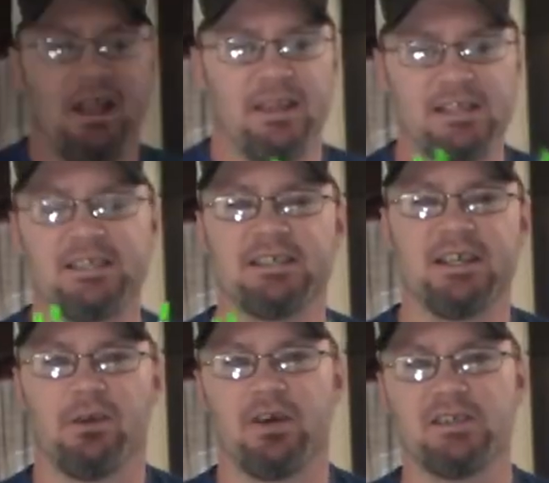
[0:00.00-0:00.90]
This is
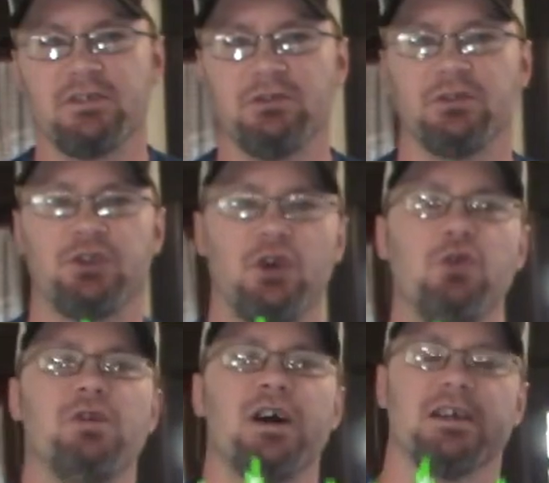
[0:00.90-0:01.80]
the original
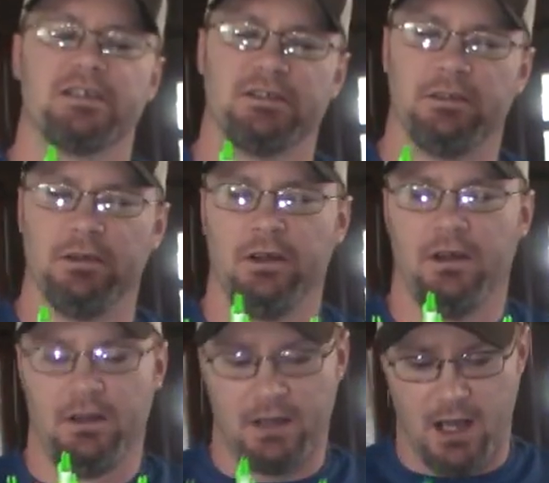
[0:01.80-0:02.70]
24
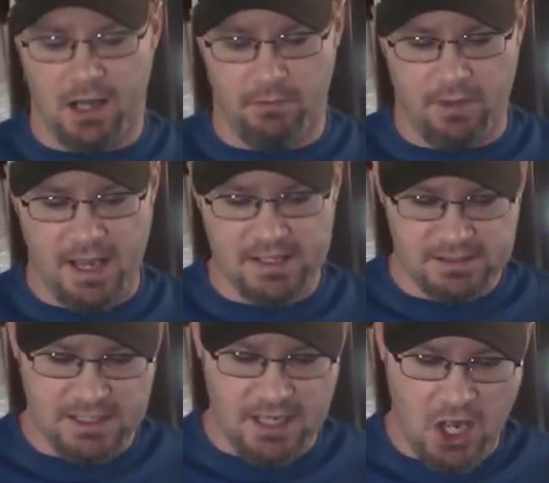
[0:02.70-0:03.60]

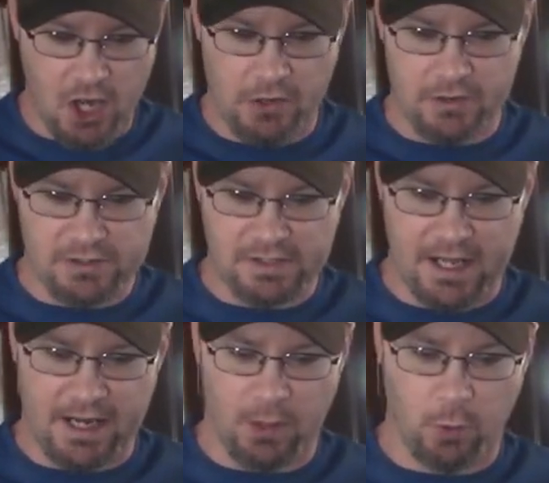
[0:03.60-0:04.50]
SD Hunters
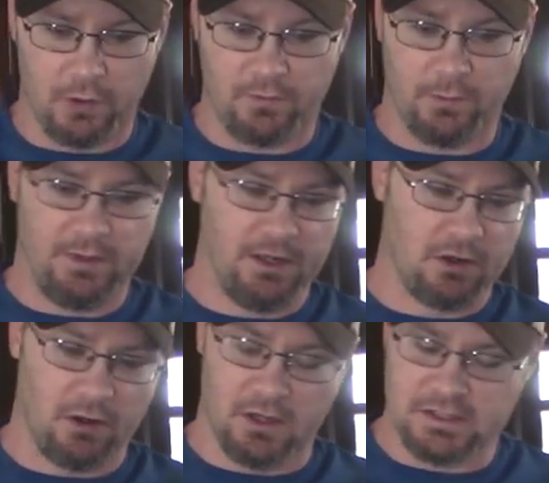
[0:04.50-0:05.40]
that I ordered from
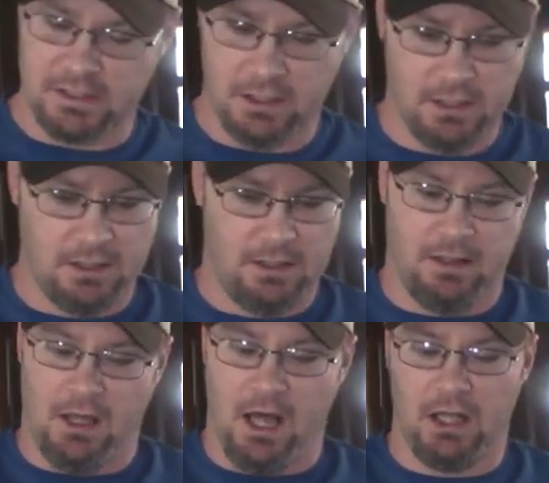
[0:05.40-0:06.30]
Deer Crossing
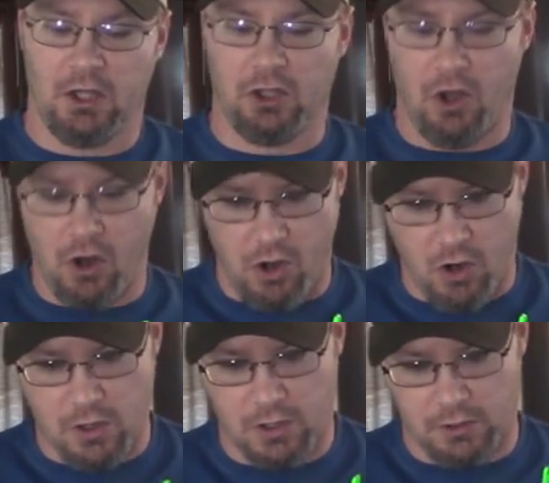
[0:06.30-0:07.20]
a
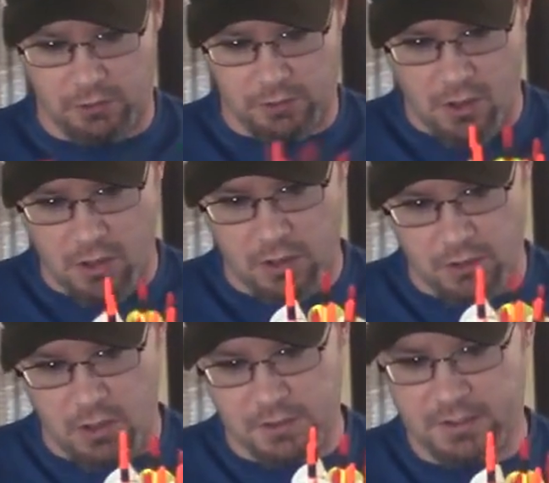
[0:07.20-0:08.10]

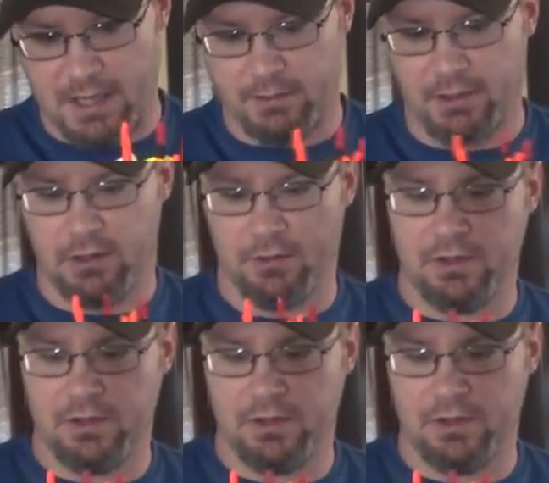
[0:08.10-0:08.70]
long time ago.